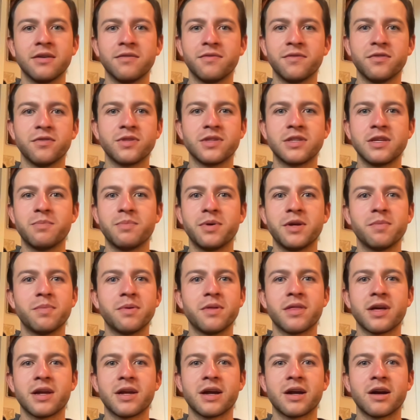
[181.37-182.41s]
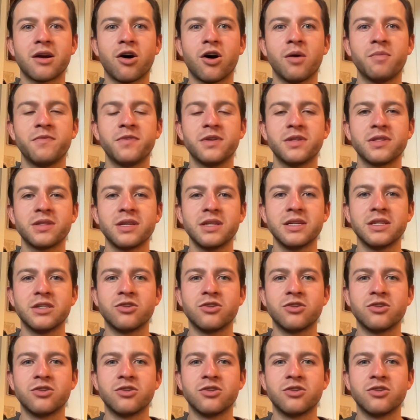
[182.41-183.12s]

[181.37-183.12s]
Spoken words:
if you see people that are obviously